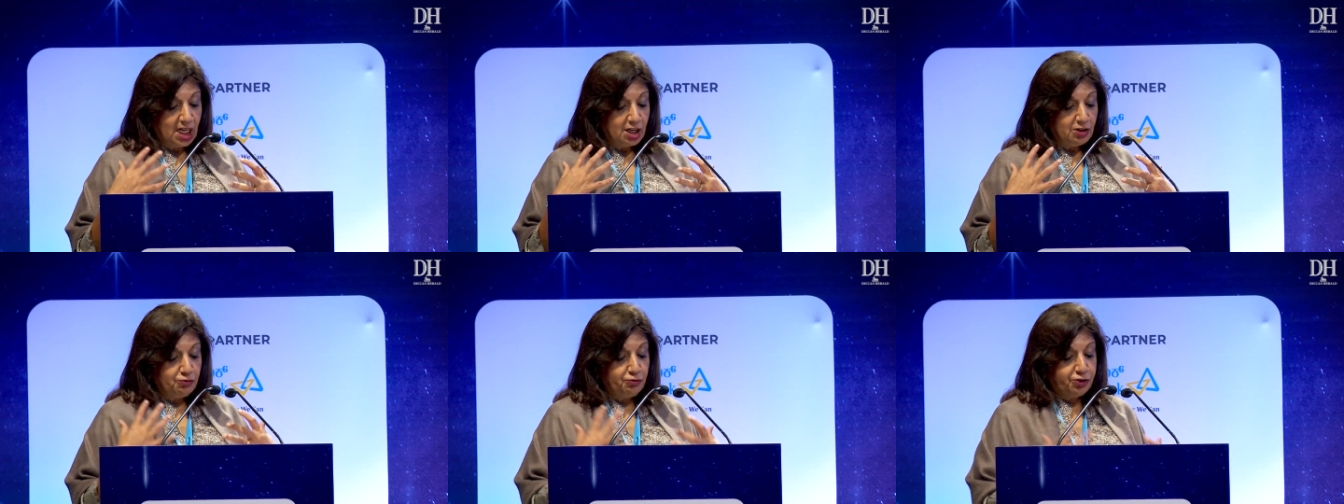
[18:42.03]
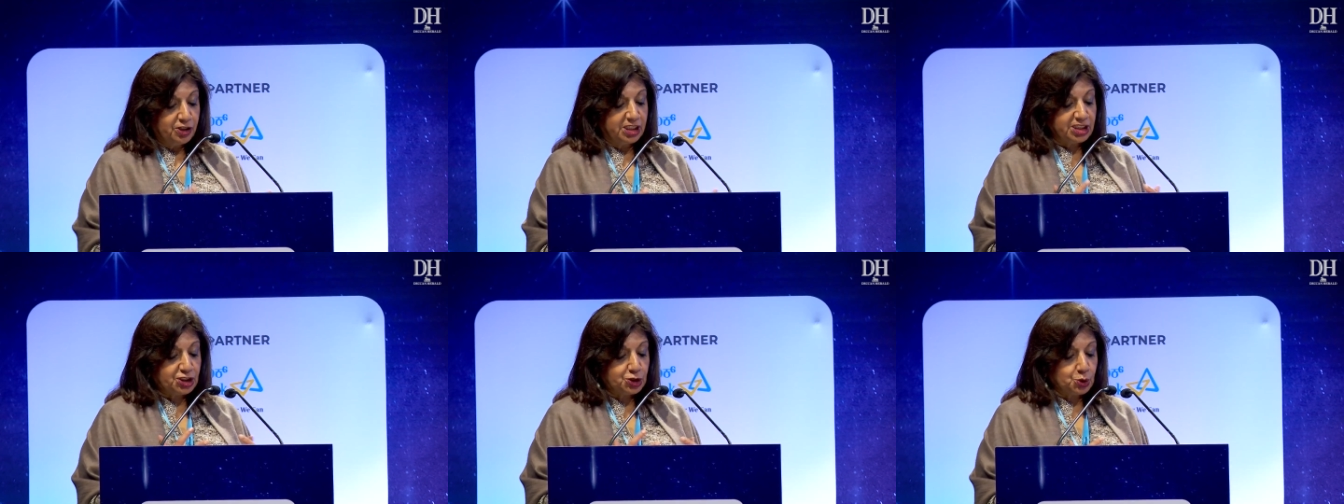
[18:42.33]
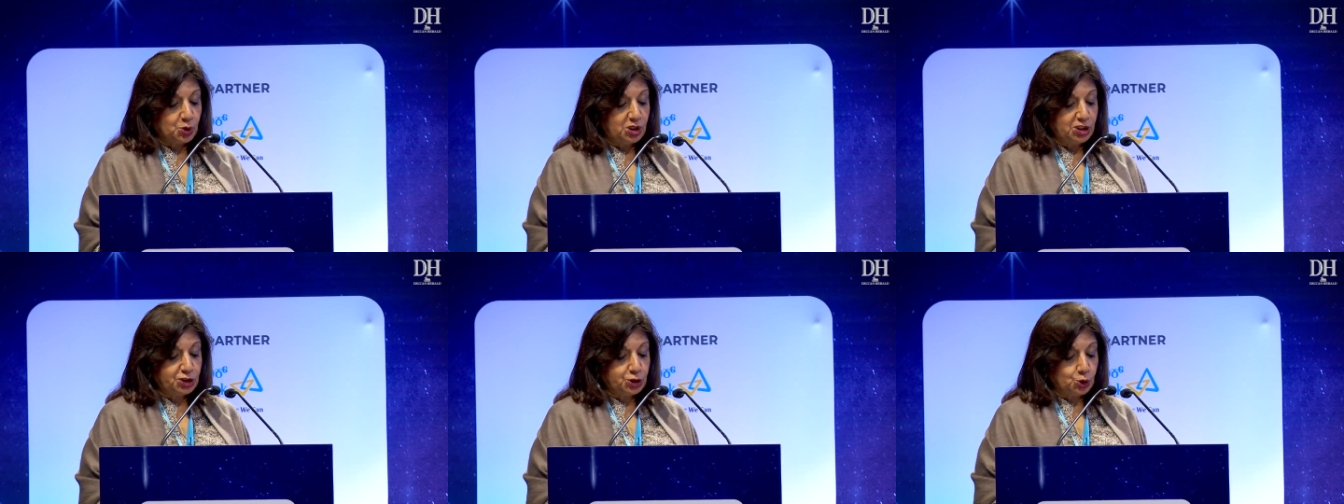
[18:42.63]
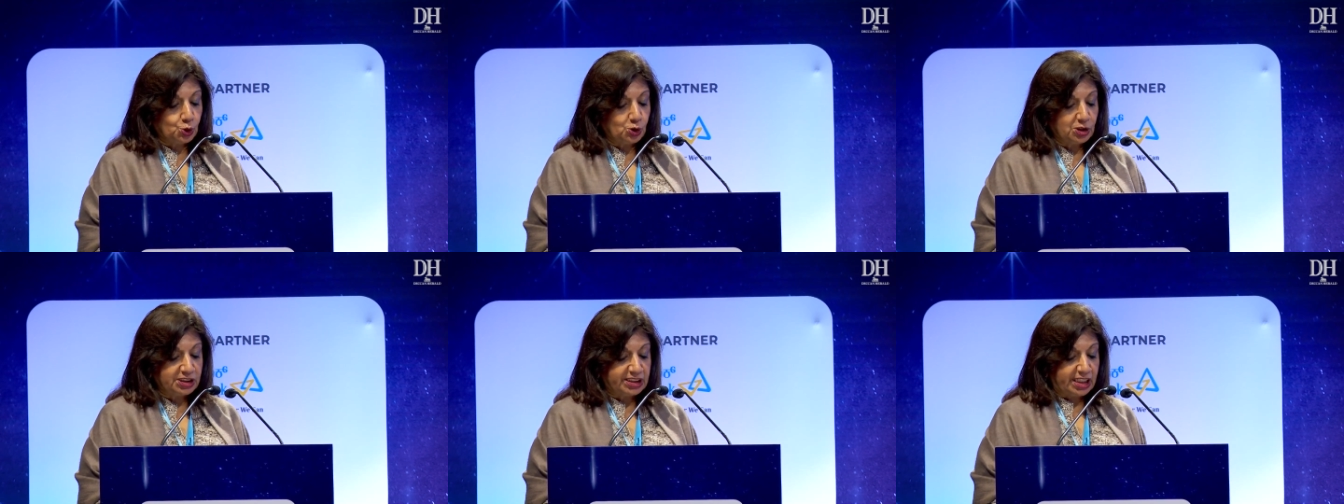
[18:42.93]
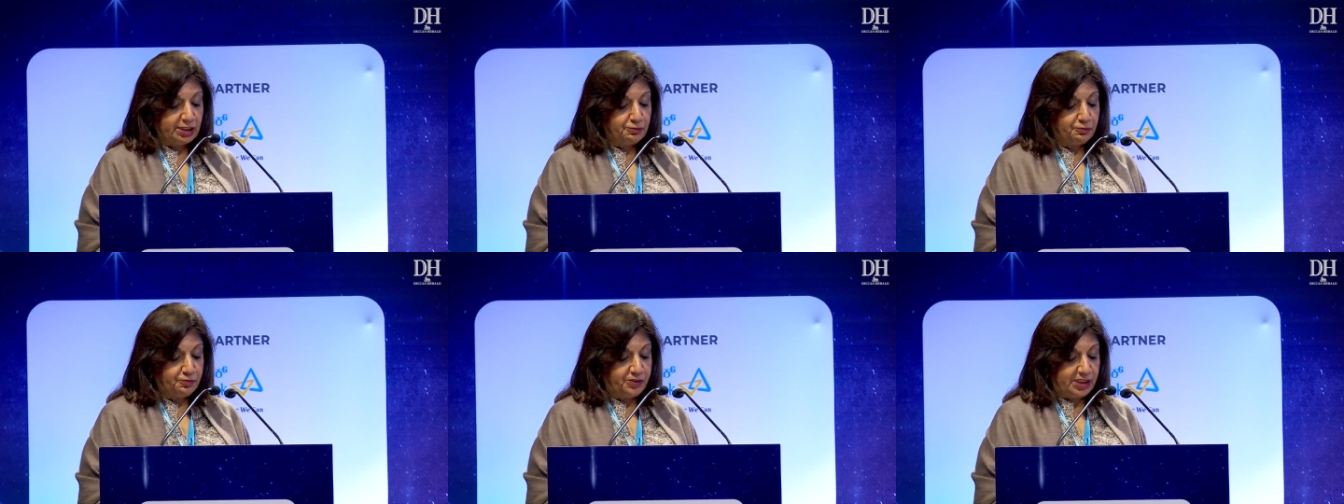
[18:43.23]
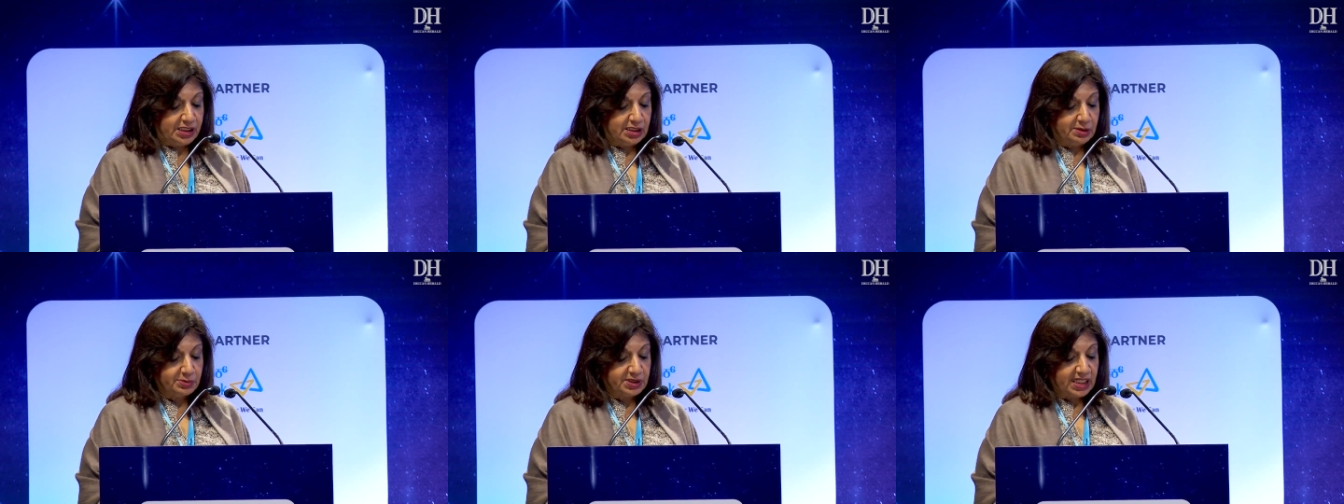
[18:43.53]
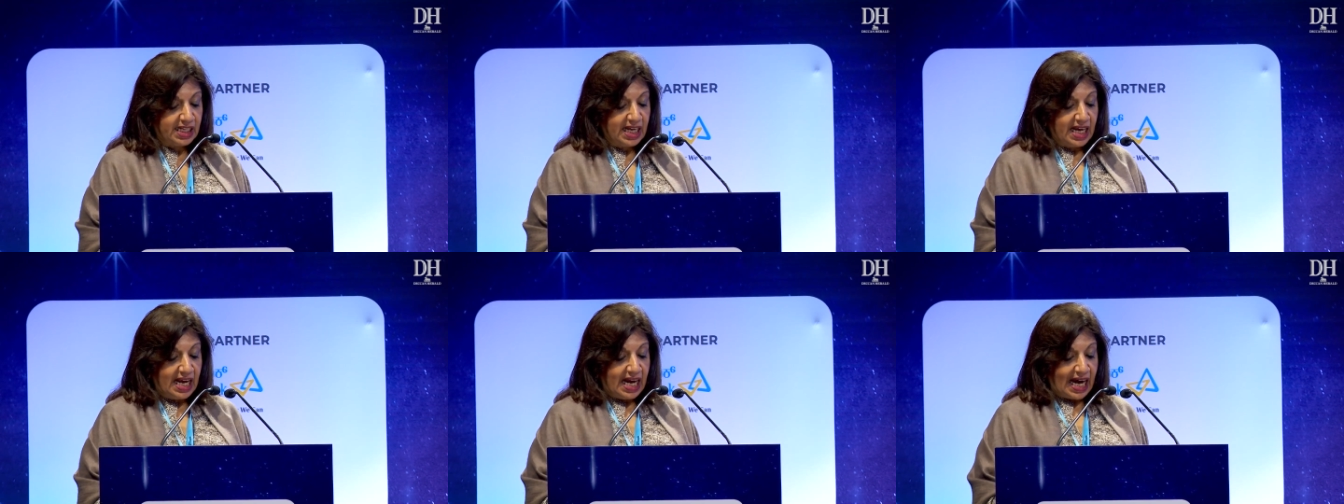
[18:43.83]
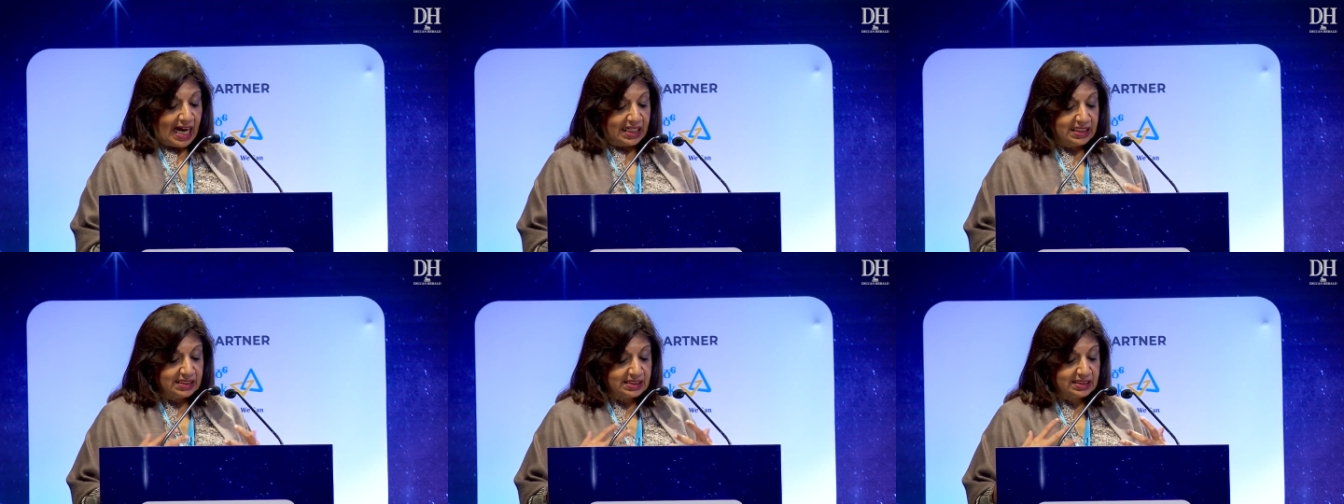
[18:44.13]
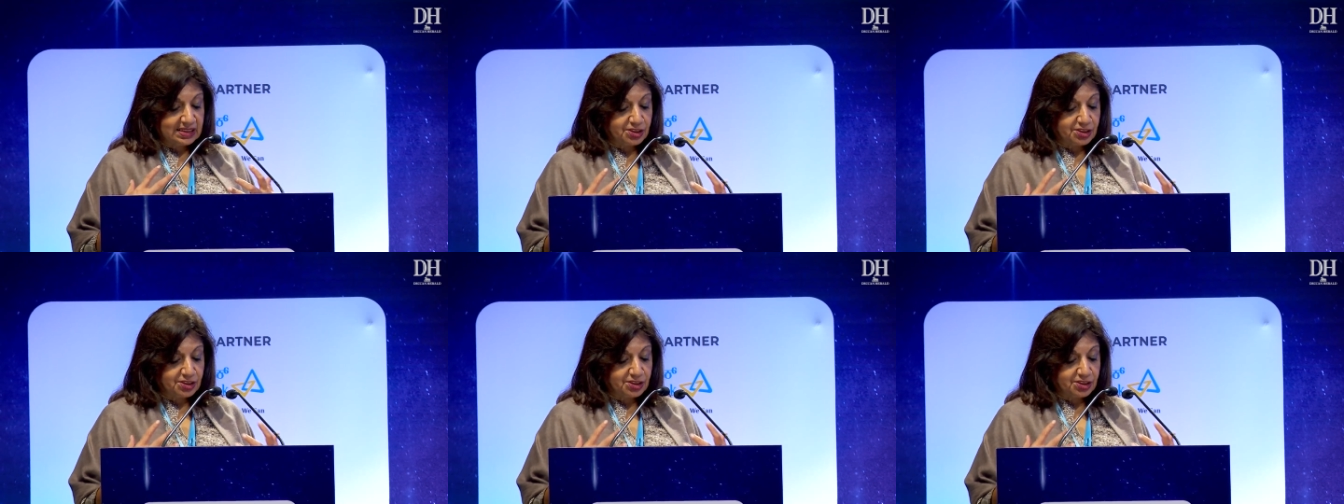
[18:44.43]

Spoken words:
virtual tours and films, and is